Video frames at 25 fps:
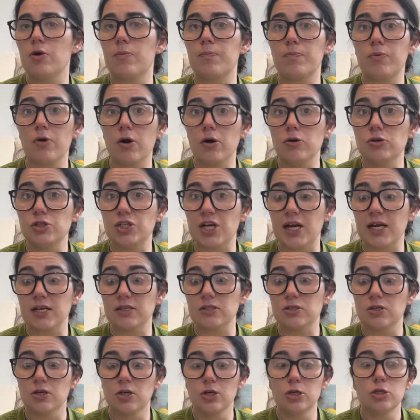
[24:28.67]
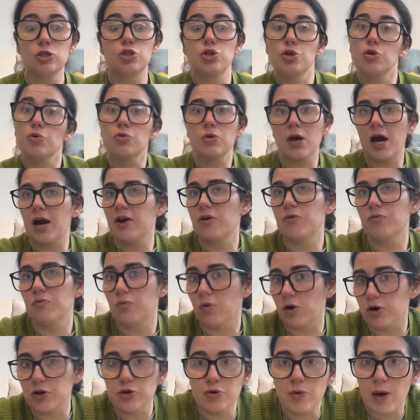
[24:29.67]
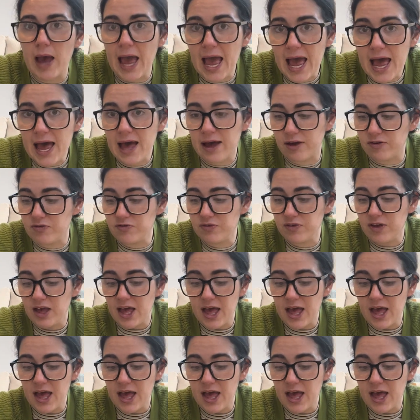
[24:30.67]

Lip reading: projects to kind of what you have.